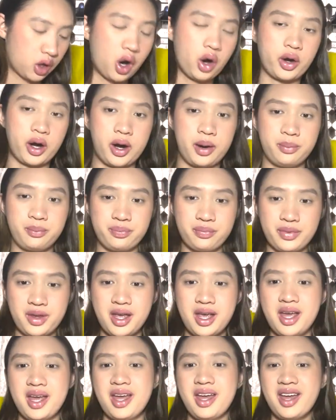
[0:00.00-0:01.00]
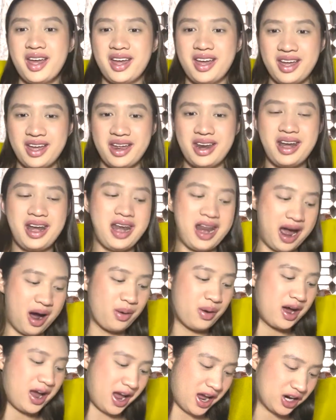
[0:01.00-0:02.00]
Okay, now
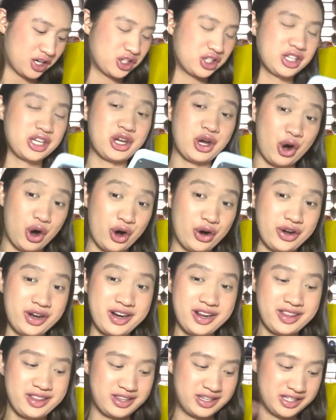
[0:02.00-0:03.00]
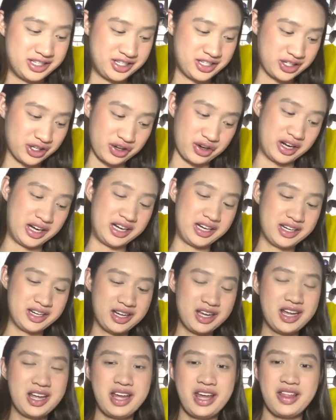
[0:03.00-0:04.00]
we're actually on the screen.
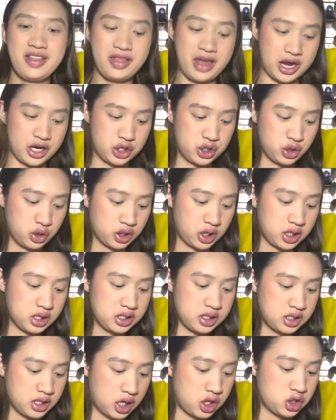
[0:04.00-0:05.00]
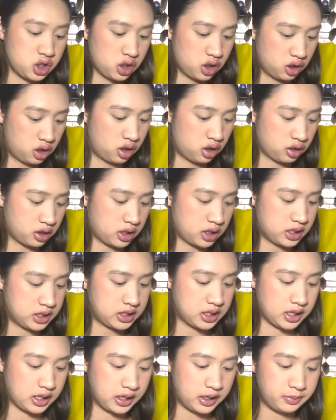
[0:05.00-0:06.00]
That took such a long
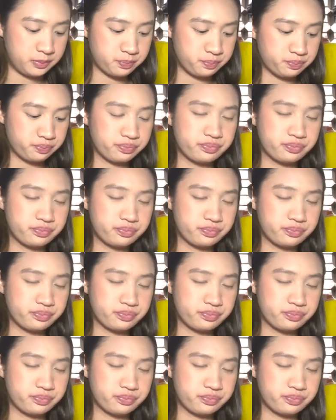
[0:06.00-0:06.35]
time.